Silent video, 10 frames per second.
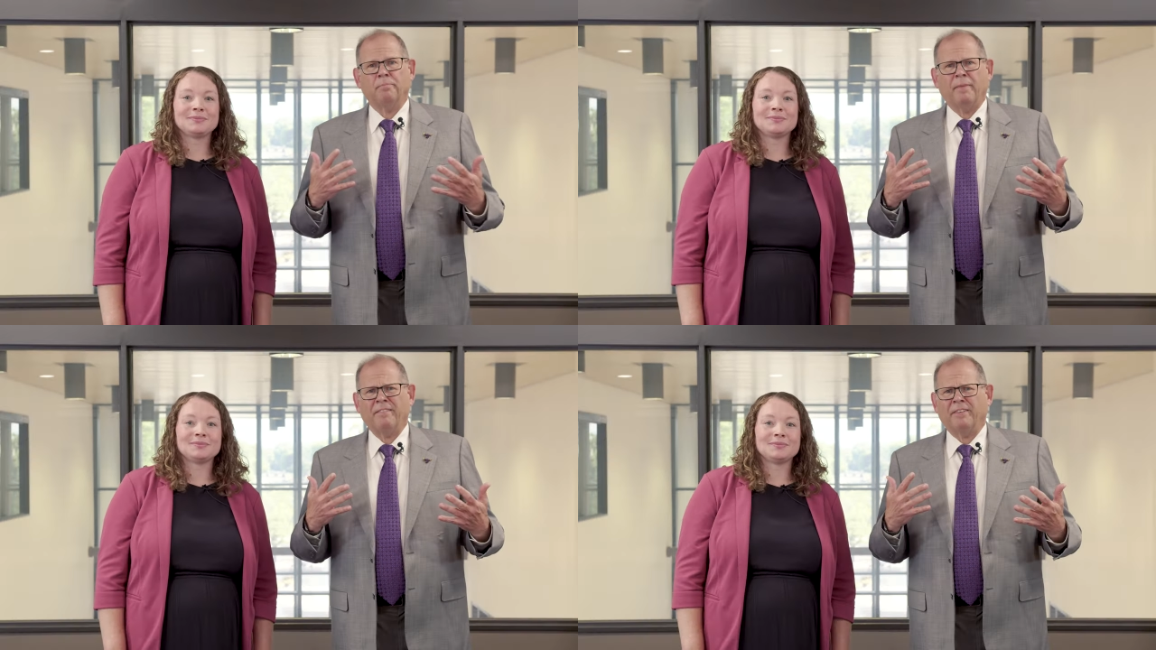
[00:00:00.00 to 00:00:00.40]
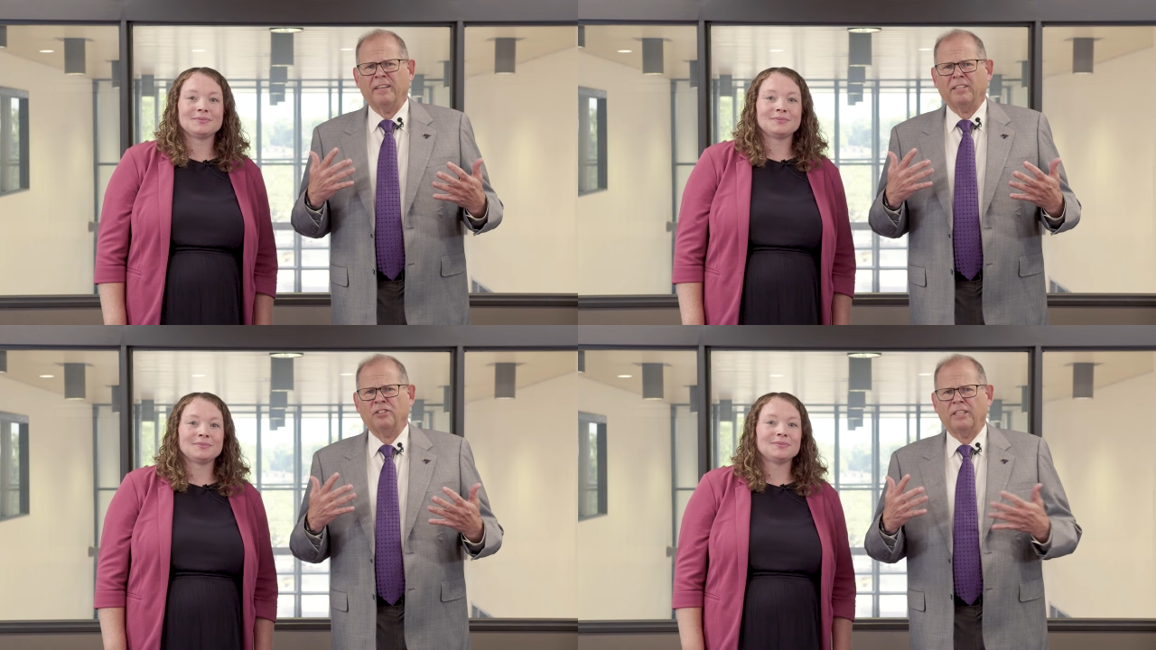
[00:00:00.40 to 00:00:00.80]

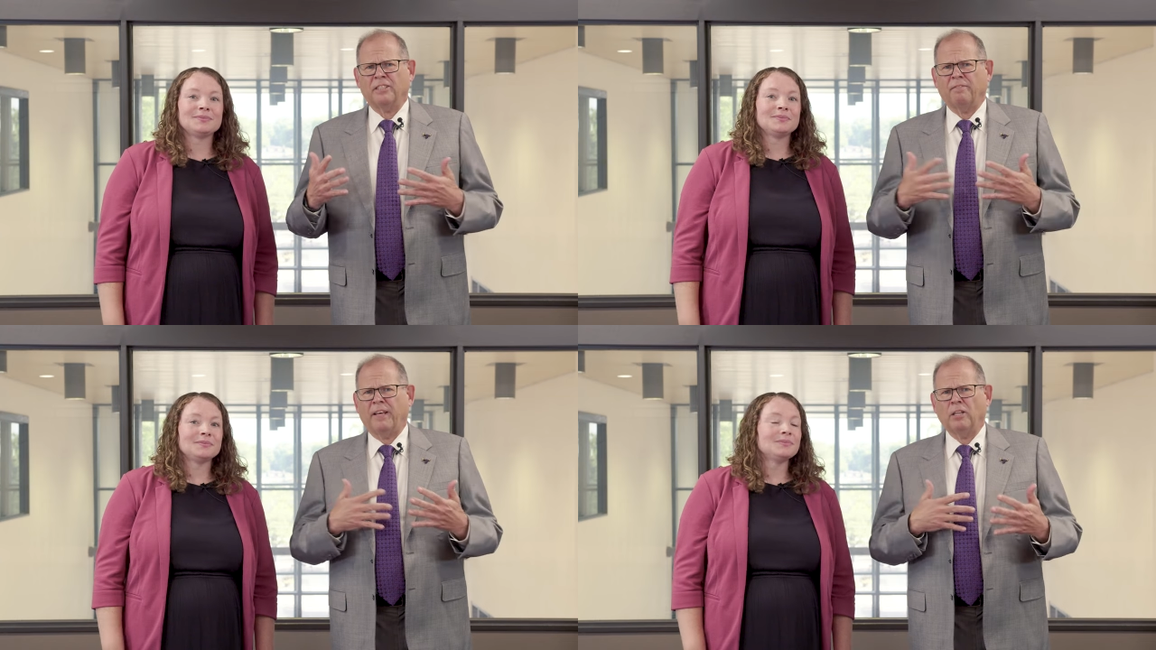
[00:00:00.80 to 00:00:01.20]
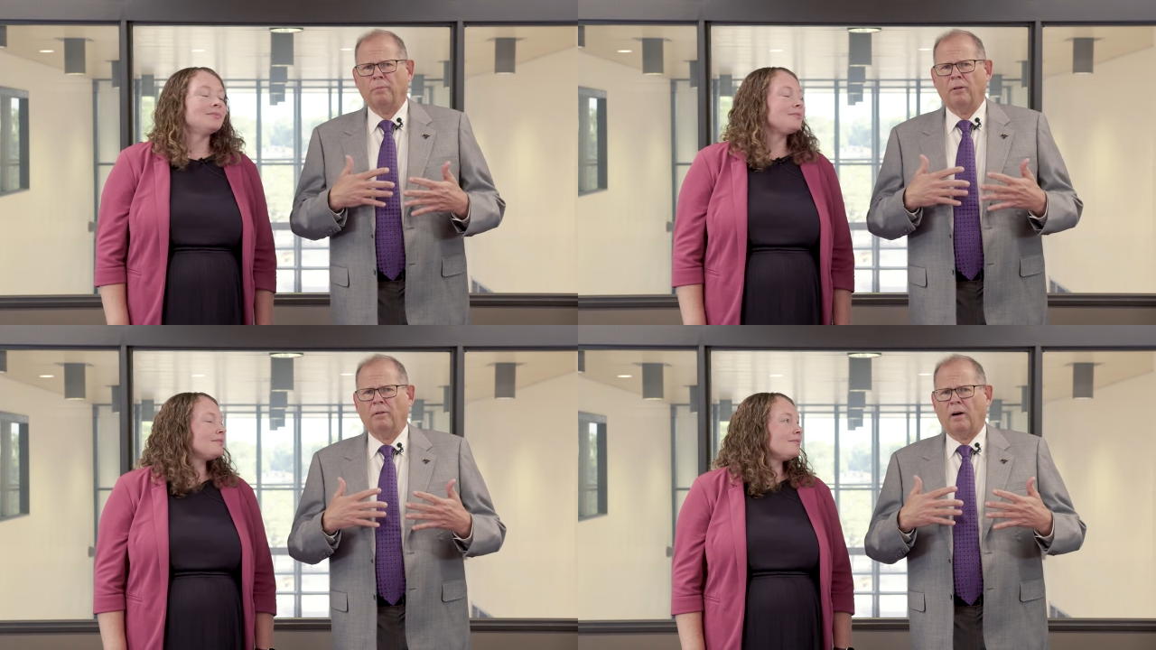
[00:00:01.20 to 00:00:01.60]
Speaker 1: MavConnect just
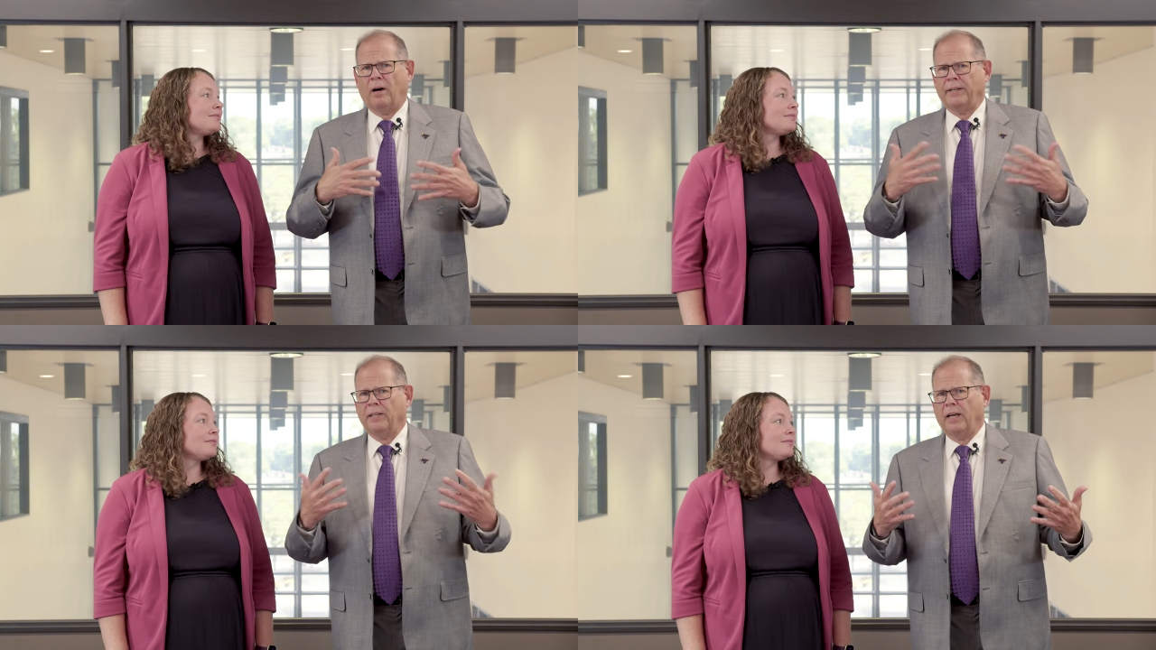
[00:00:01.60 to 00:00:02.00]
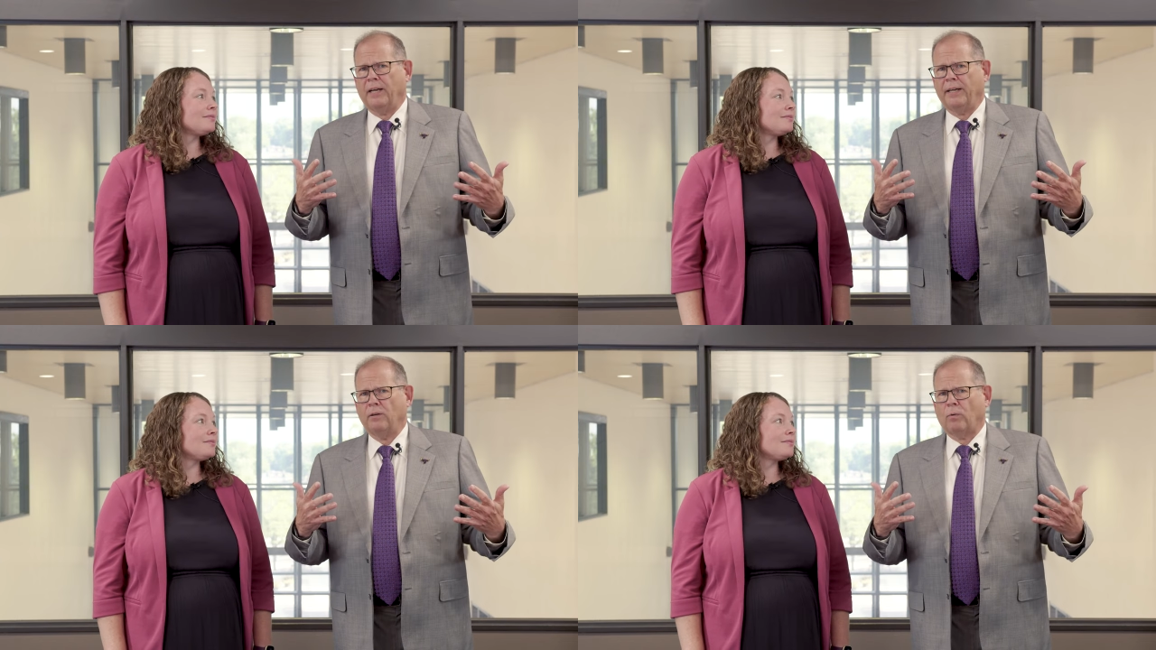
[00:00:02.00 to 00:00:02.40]
available
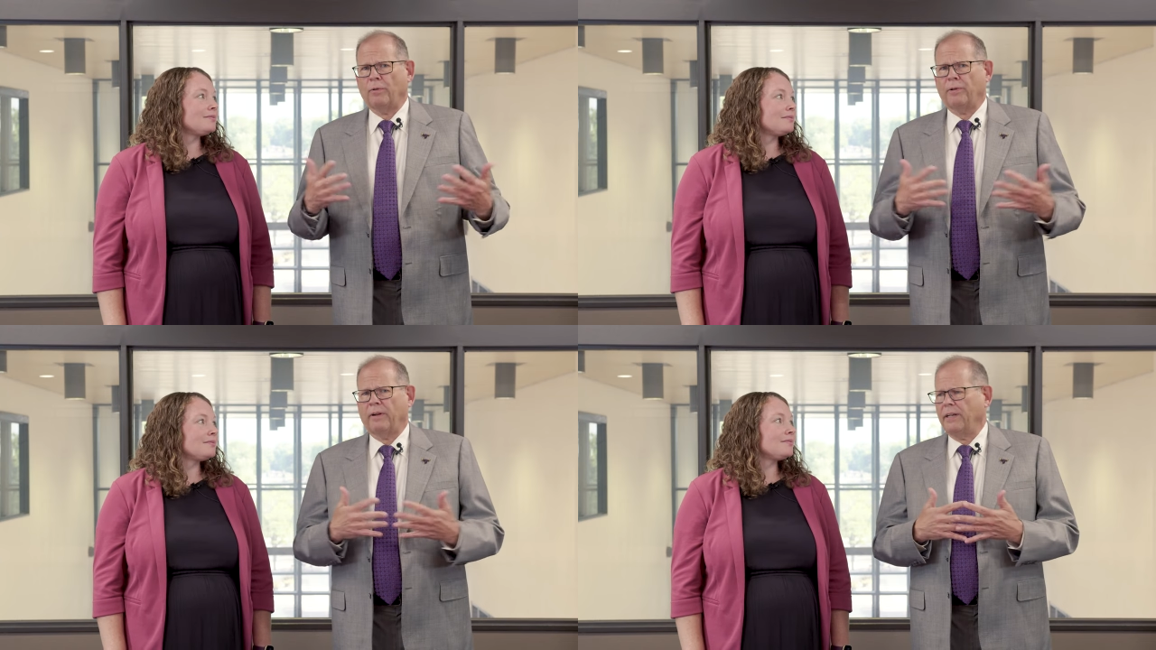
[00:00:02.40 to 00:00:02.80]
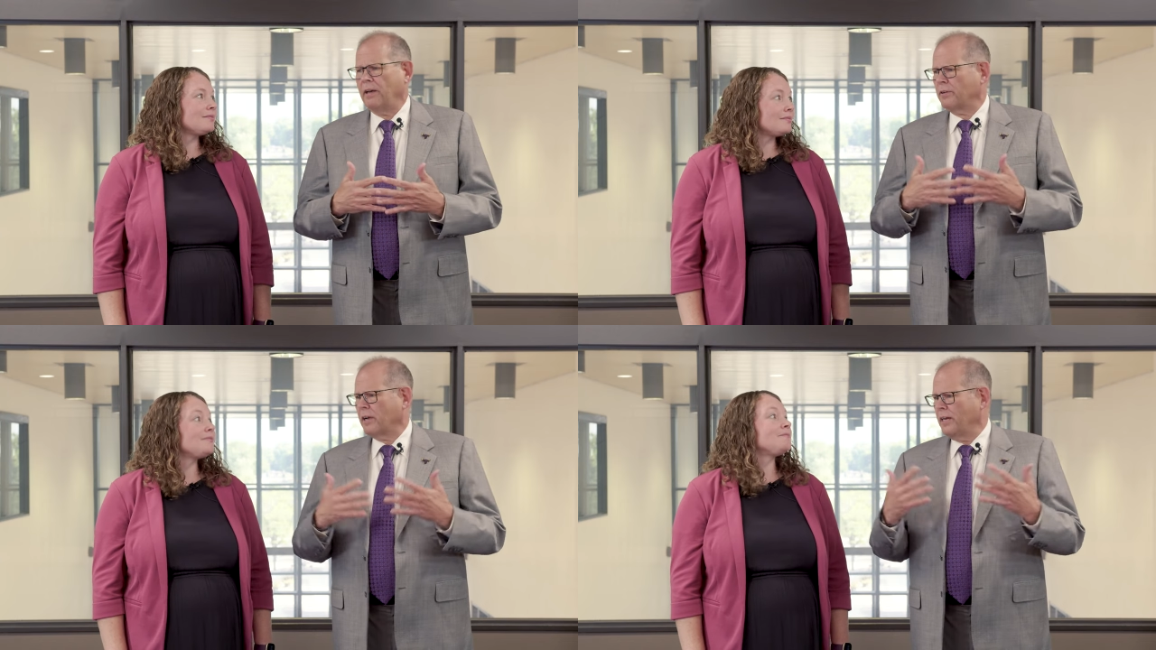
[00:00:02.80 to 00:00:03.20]
online or are there any
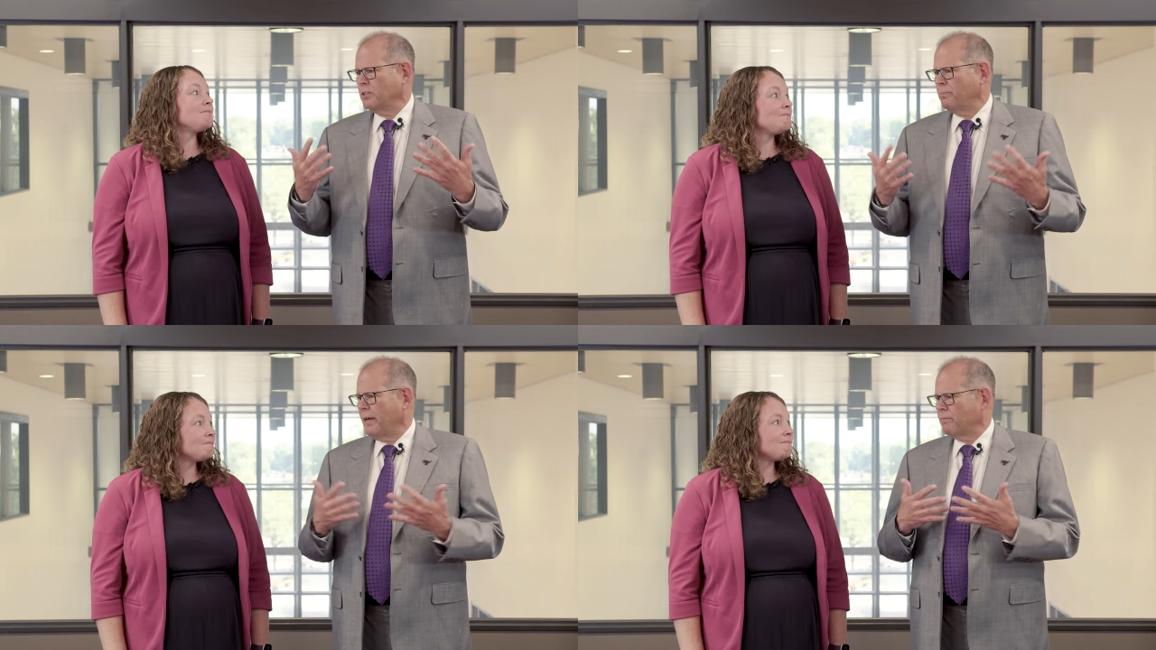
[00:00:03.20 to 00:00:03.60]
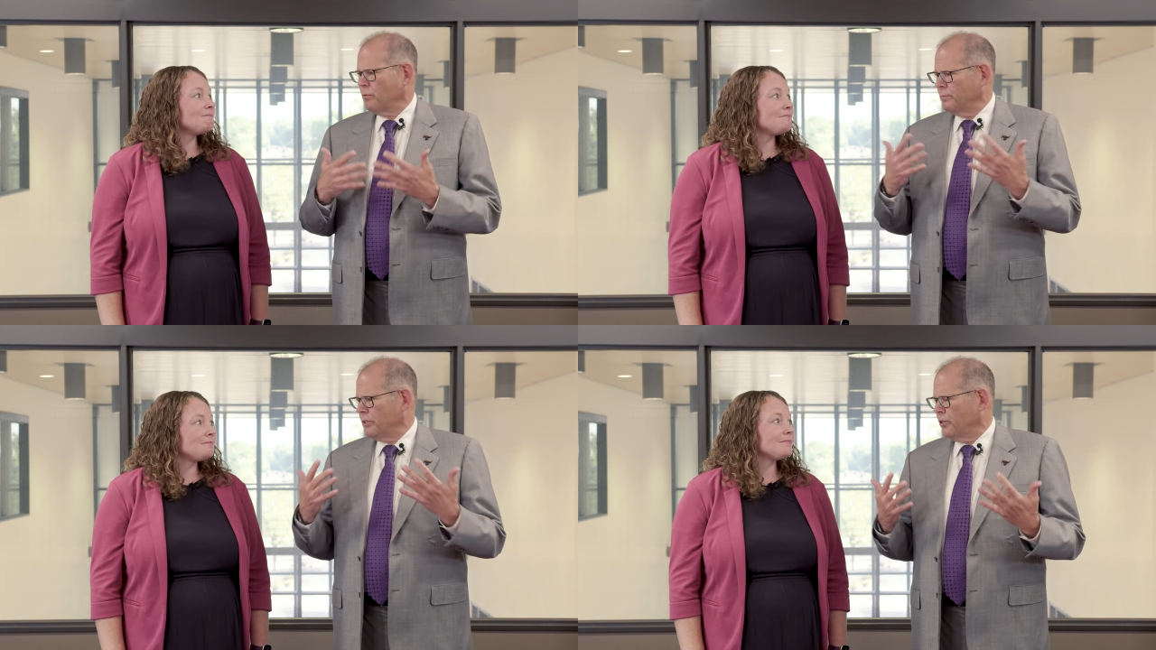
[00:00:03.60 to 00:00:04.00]
other kinds of
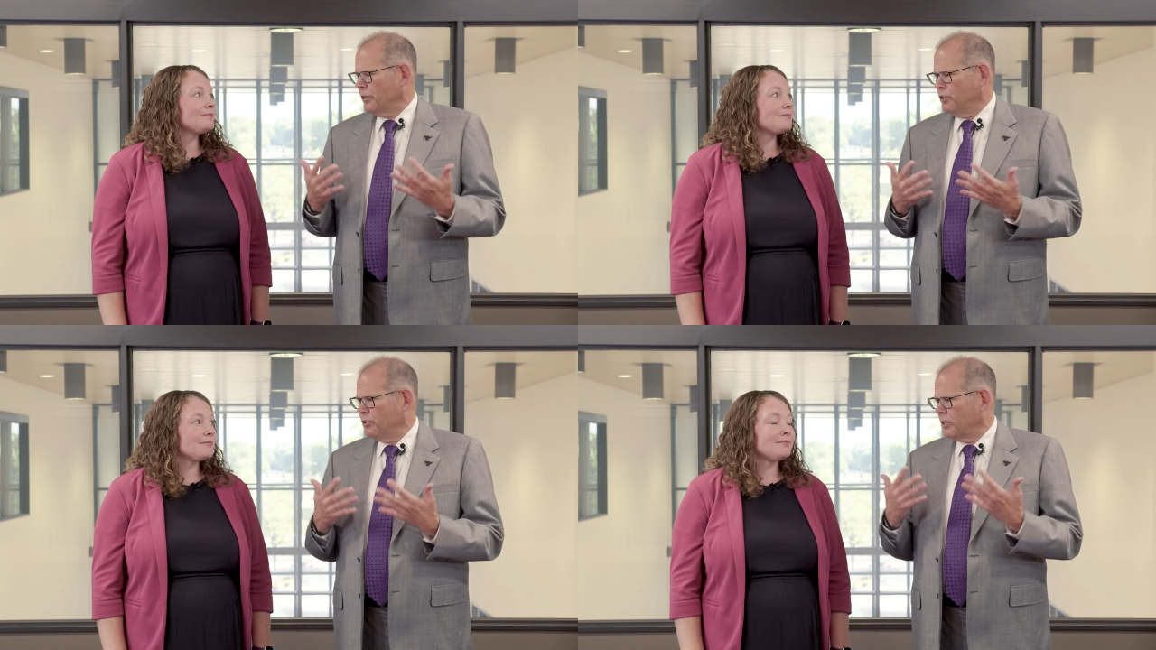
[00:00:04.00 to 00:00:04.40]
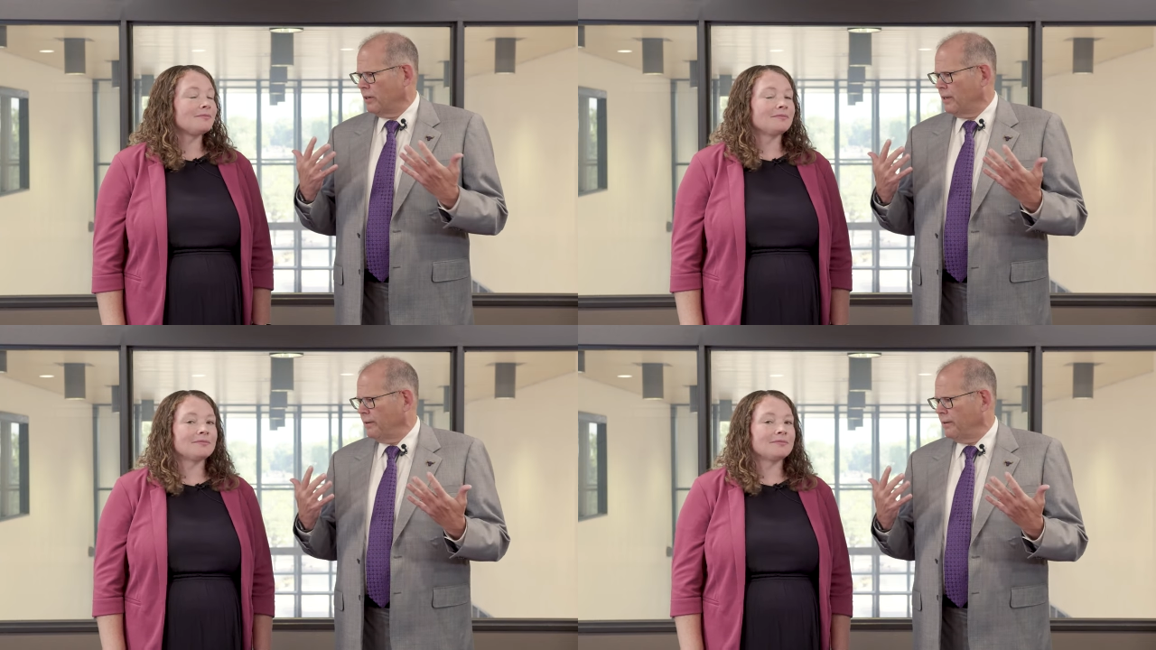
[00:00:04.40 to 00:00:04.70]
platforms that you can use it on?